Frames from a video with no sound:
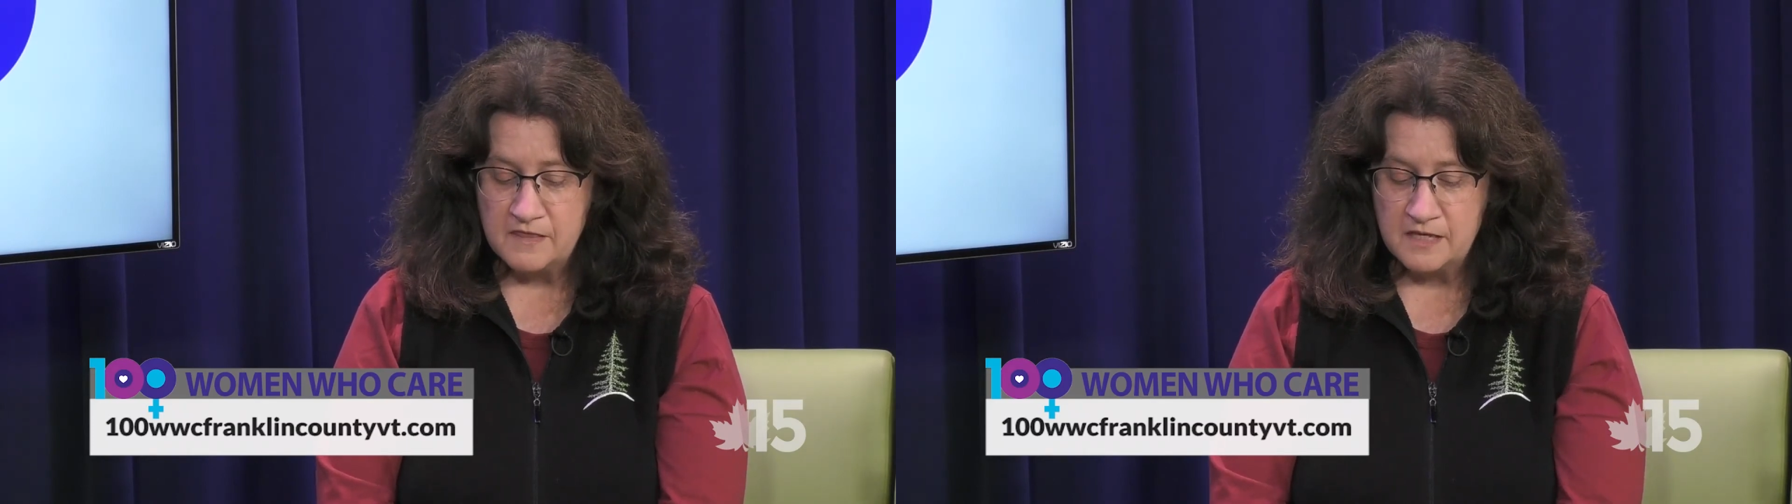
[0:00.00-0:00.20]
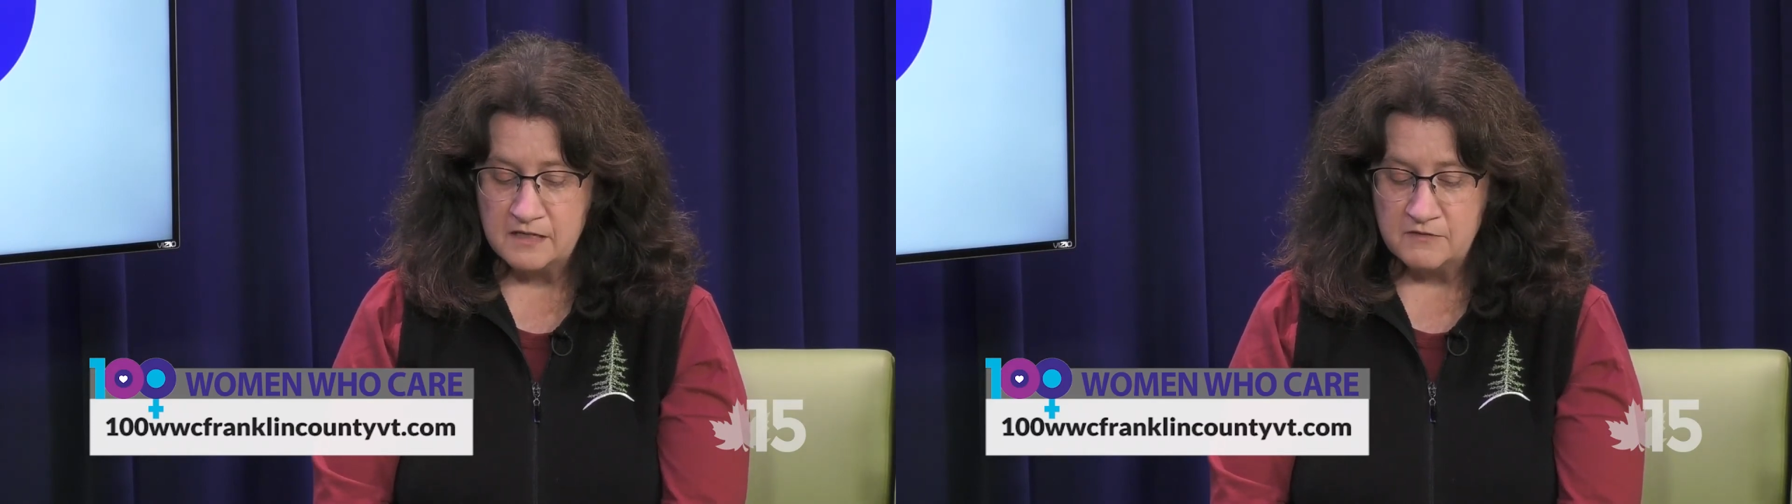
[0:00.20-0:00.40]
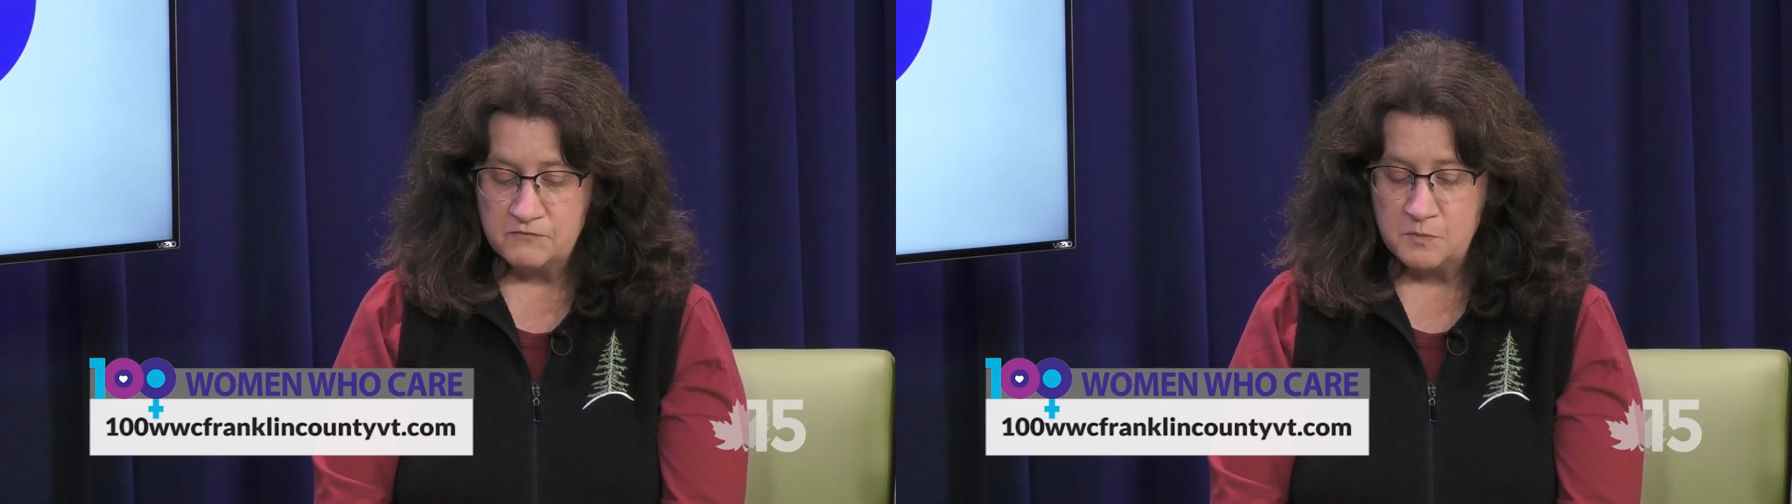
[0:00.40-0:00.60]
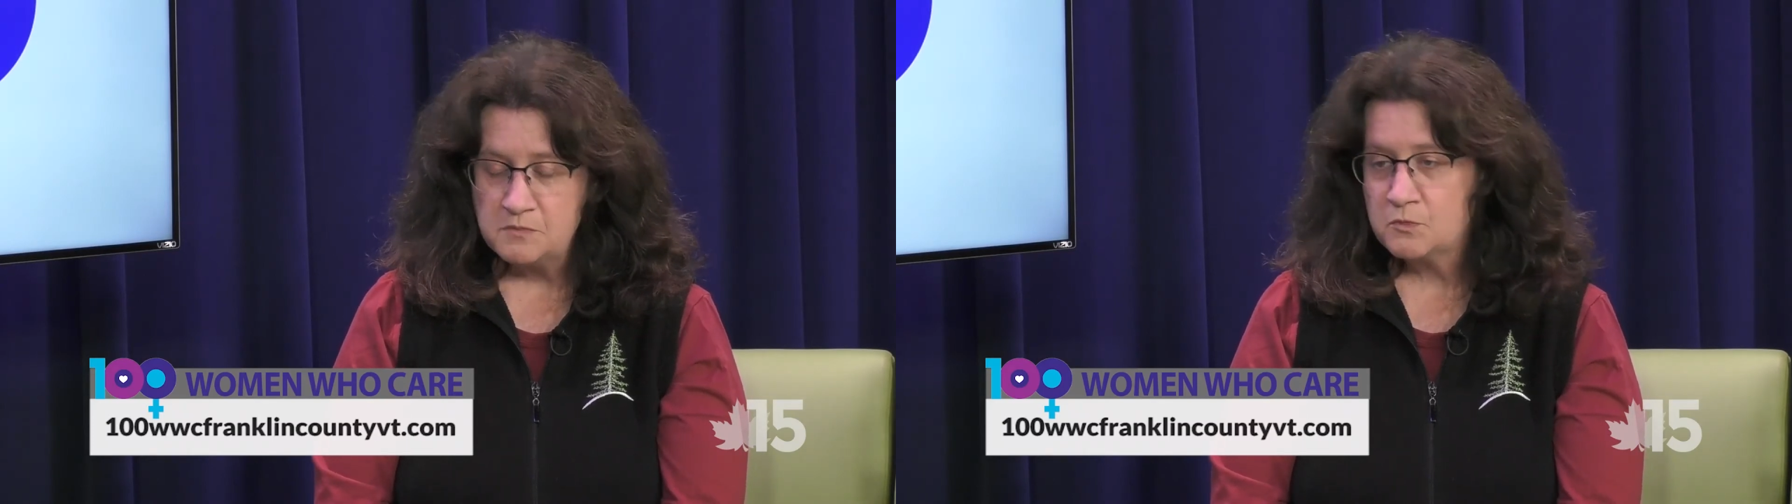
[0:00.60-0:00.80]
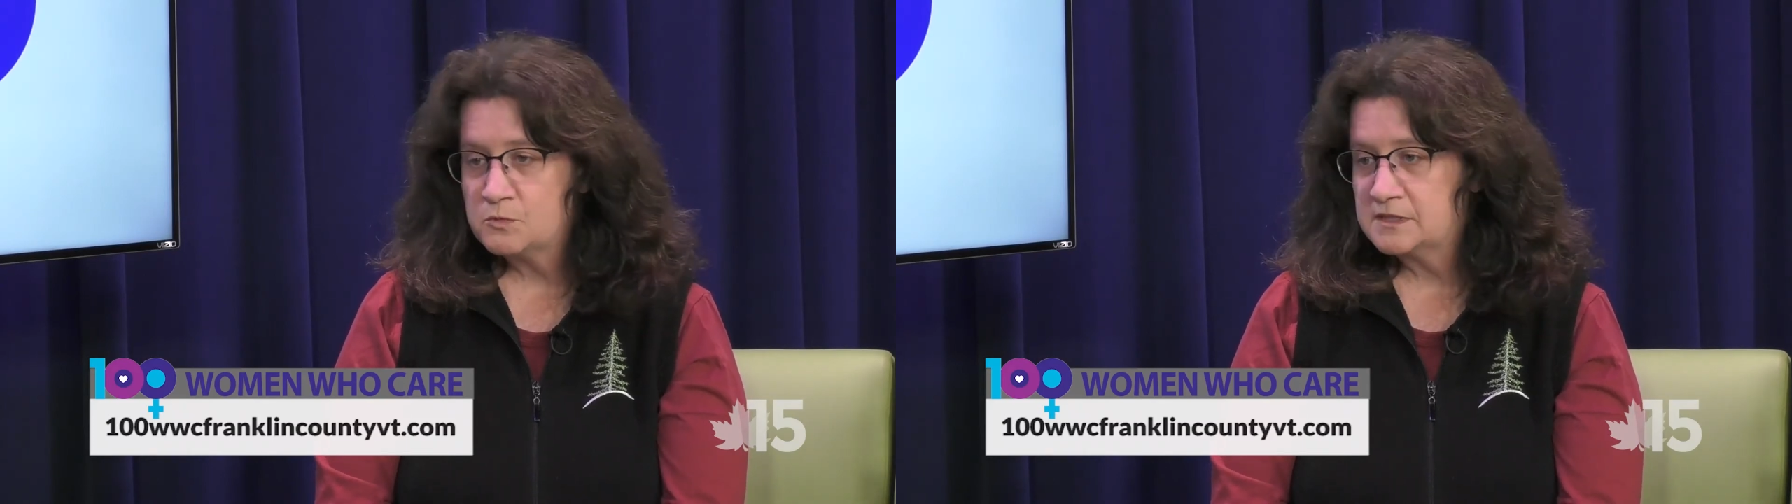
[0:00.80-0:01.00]
then if
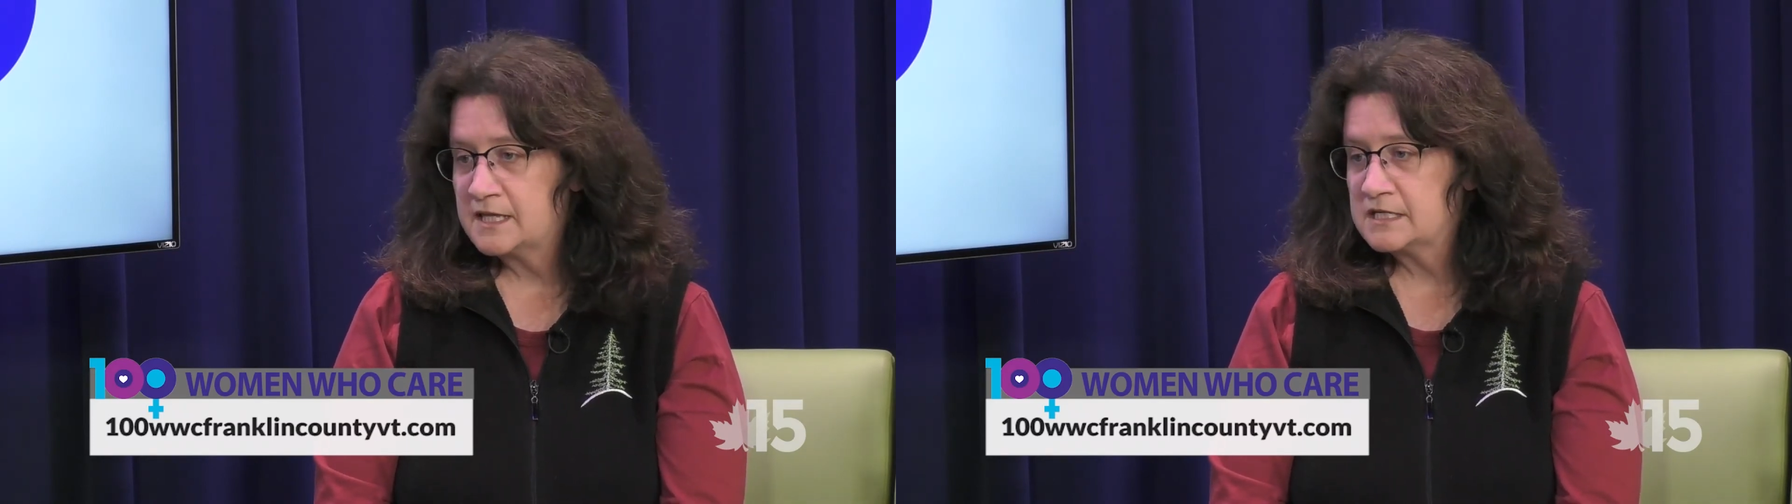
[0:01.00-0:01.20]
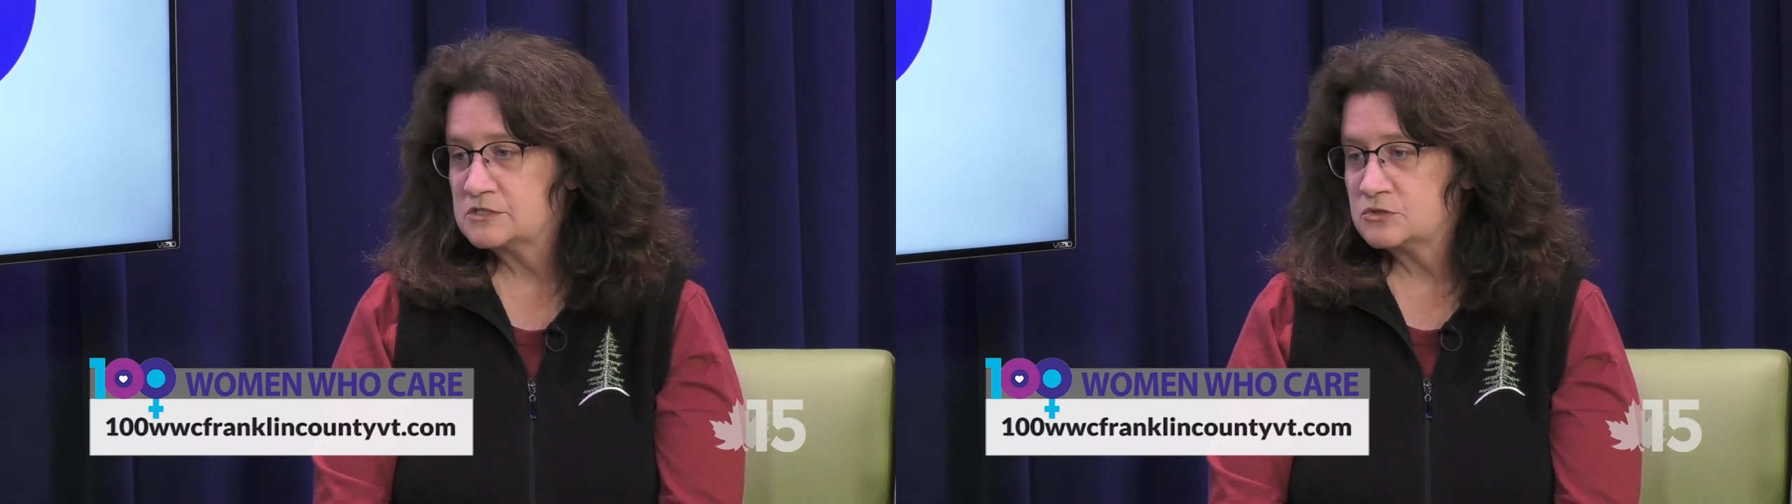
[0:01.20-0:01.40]
people would like